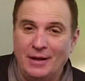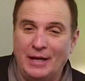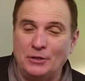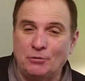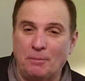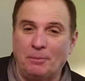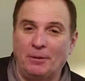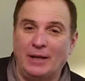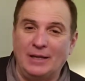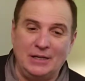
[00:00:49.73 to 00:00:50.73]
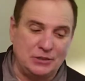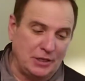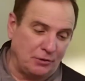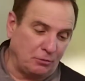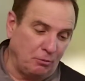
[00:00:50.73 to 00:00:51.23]
a AAA
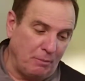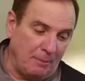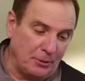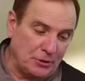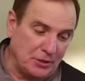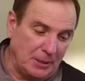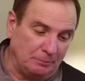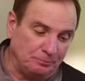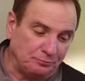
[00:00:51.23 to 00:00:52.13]
Central membership.